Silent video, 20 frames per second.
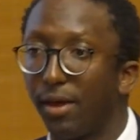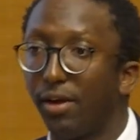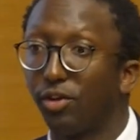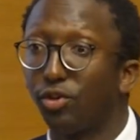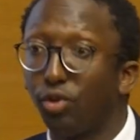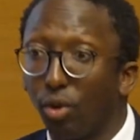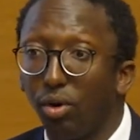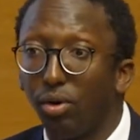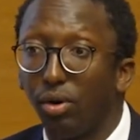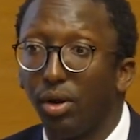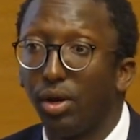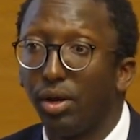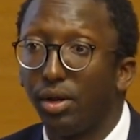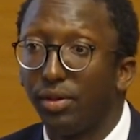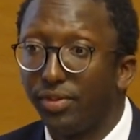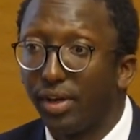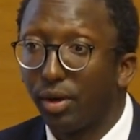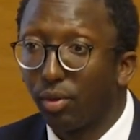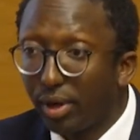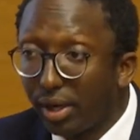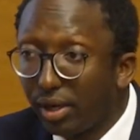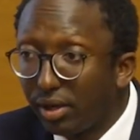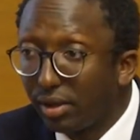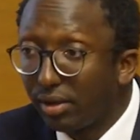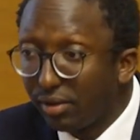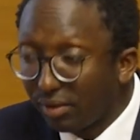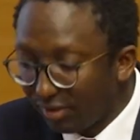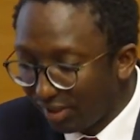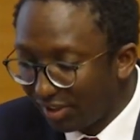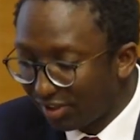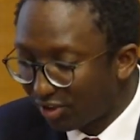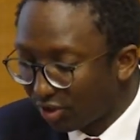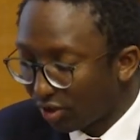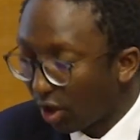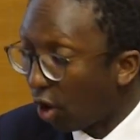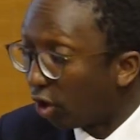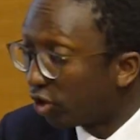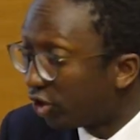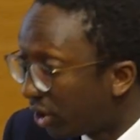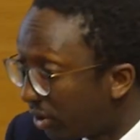So there were this
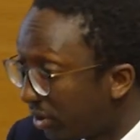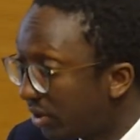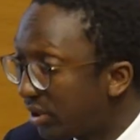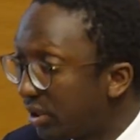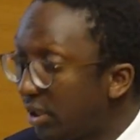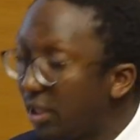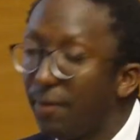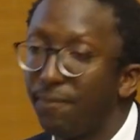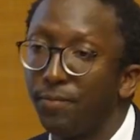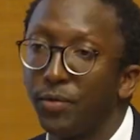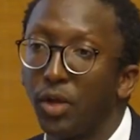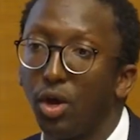urgency